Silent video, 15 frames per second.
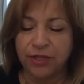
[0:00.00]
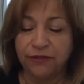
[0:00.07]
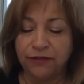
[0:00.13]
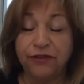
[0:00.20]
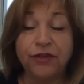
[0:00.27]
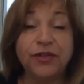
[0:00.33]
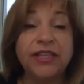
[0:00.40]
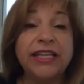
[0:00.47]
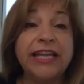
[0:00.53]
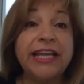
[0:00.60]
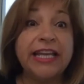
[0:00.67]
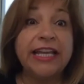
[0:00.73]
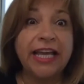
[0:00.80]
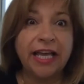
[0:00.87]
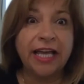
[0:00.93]
if you're
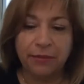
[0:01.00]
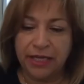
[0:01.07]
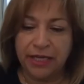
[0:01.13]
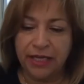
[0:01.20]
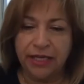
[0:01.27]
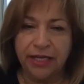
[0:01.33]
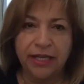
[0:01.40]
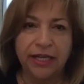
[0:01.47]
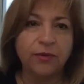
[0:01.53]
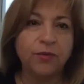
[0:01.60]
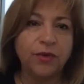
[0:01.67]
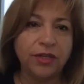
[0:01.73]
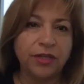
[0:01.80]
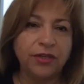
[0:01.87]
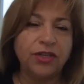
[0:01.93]
leading a meeting and
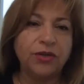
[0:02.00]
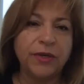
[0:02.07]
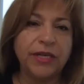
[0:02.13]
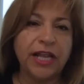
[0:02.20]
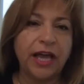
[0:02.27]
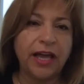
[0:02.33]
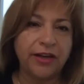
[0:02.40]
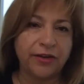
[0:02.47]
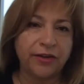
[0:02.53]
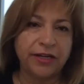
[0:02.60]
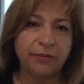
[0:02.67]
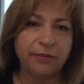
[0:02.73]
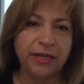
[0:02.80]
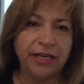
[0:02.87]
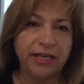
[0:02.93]
you and I are in
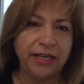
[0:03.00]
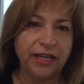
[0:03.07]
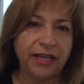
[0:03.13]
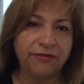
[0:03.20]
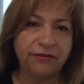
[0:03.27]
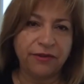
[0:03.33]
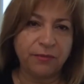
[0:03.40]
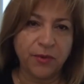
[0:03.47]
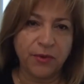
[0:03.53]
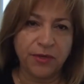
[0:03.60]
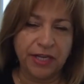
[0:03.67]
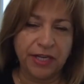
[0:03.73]
a meeting every morning